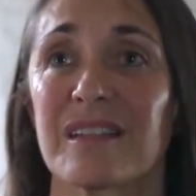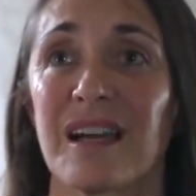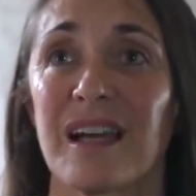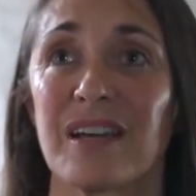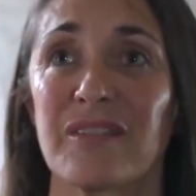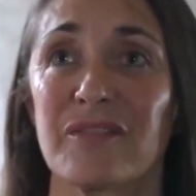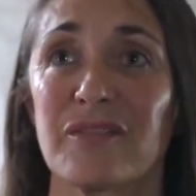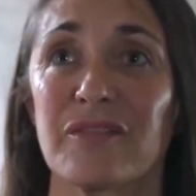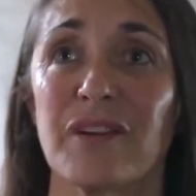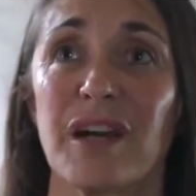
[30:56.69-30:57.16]

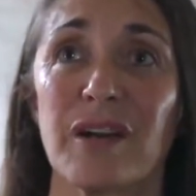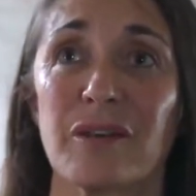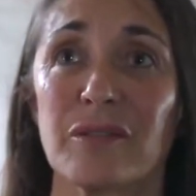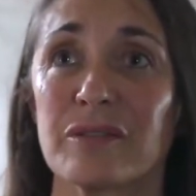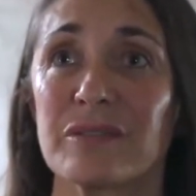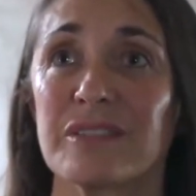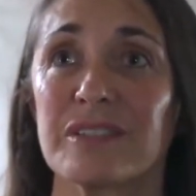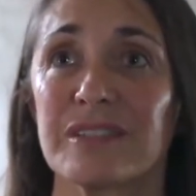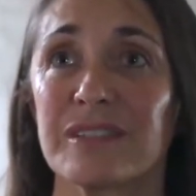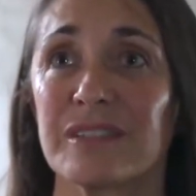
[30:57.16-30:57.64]
I
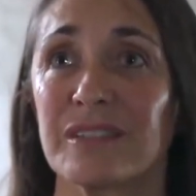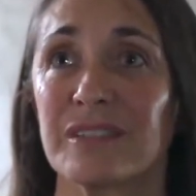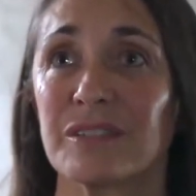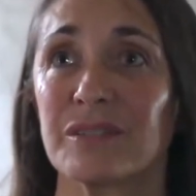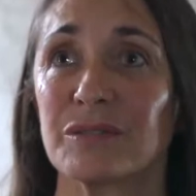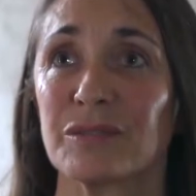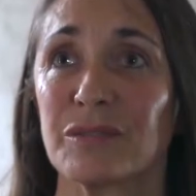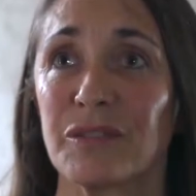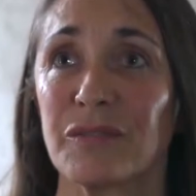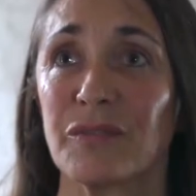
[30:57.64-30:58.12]
found, you
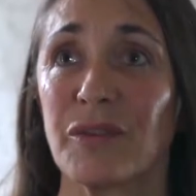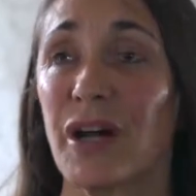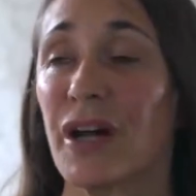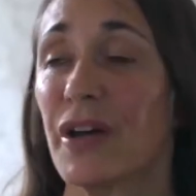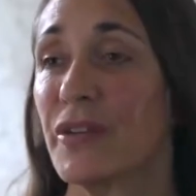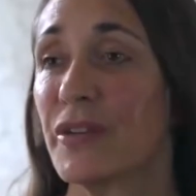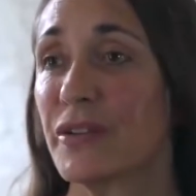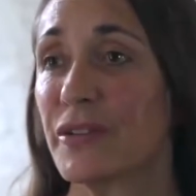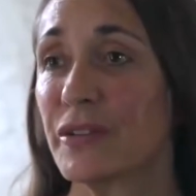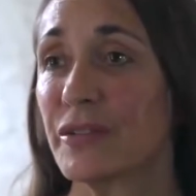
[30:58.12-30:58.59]
know, a
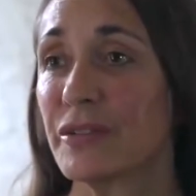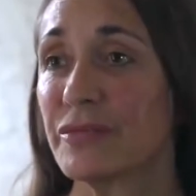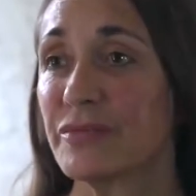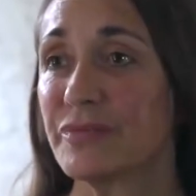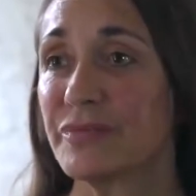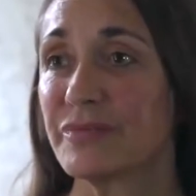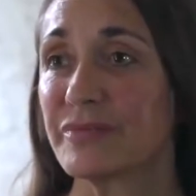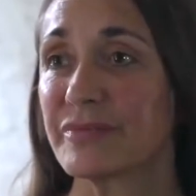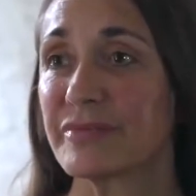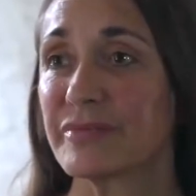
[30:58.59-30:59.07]
father.
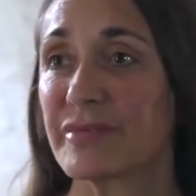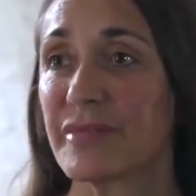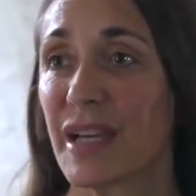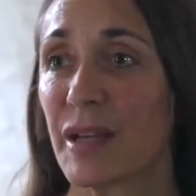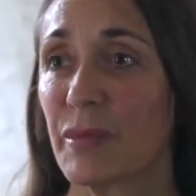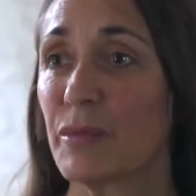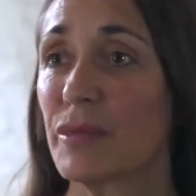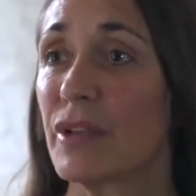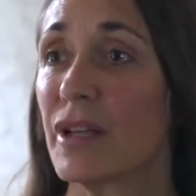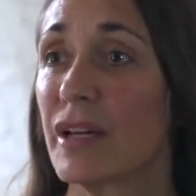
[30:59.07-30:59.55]

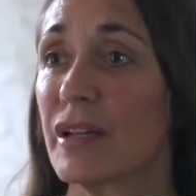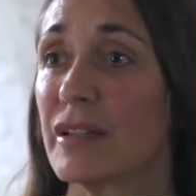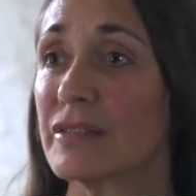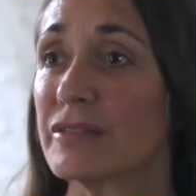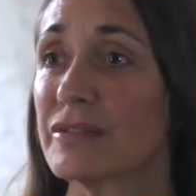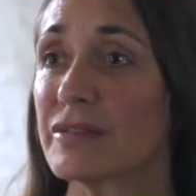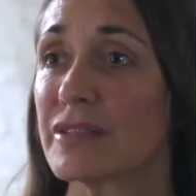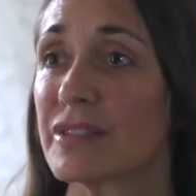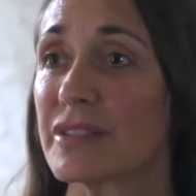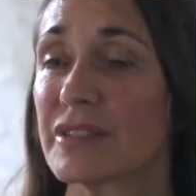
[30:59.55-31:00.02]
I'm
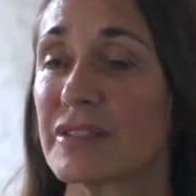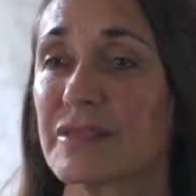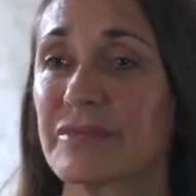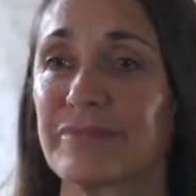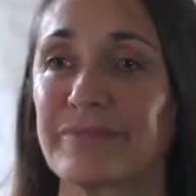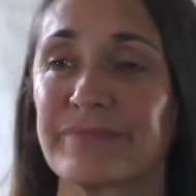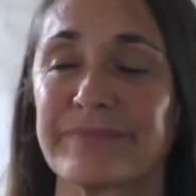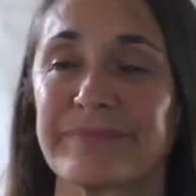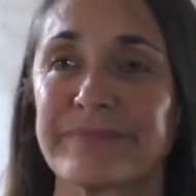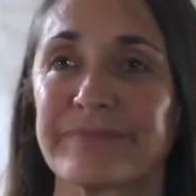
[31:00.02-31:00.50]
loved.
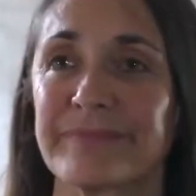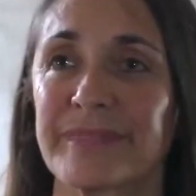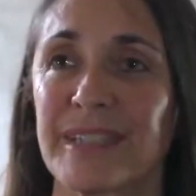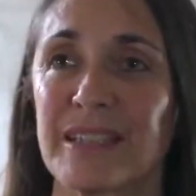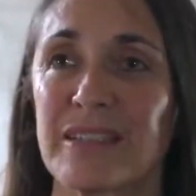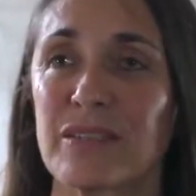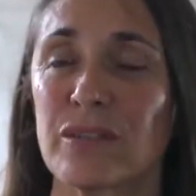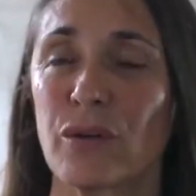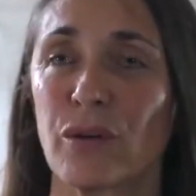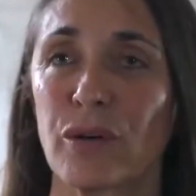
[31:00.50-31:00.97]

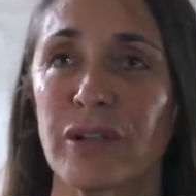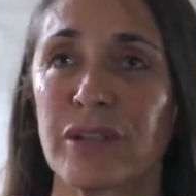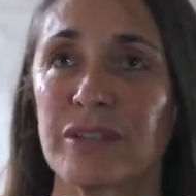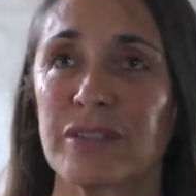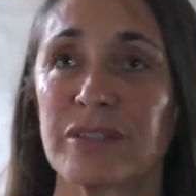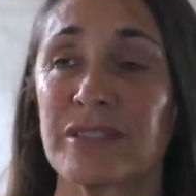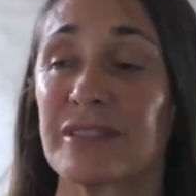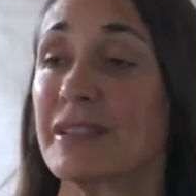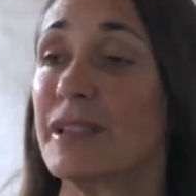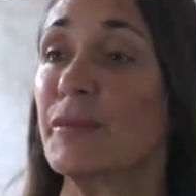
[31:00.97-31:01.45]
He's going
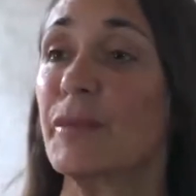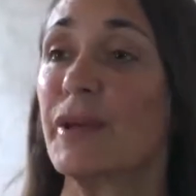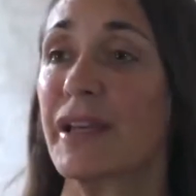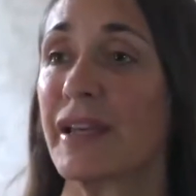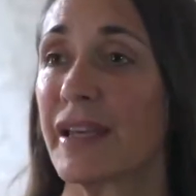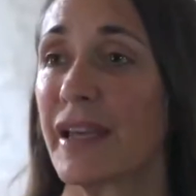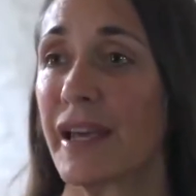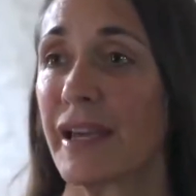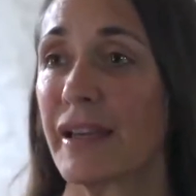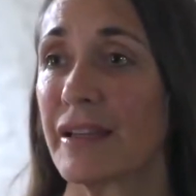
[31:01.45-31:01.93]
to see me
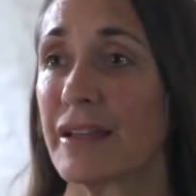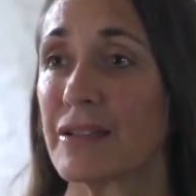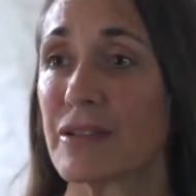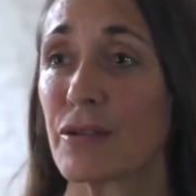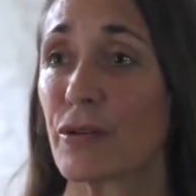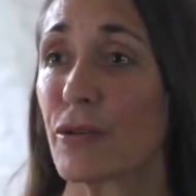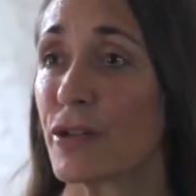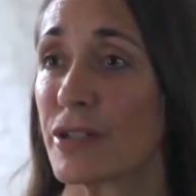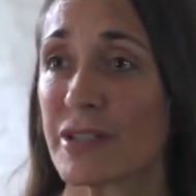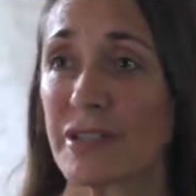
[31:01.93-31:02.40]
again.
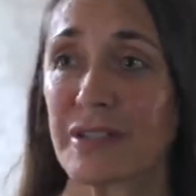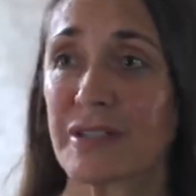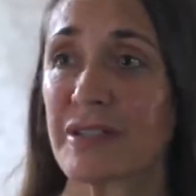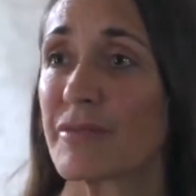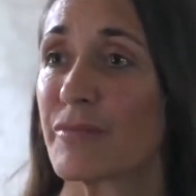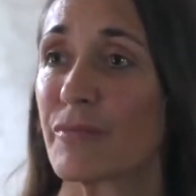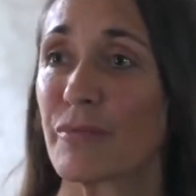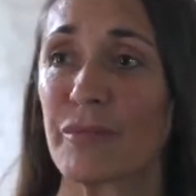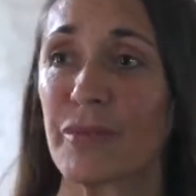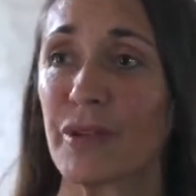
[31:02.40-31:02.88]
He's going to,
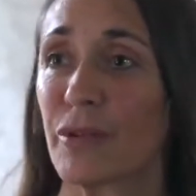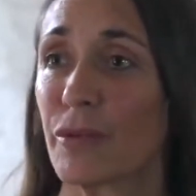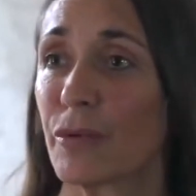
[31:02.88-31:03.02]
you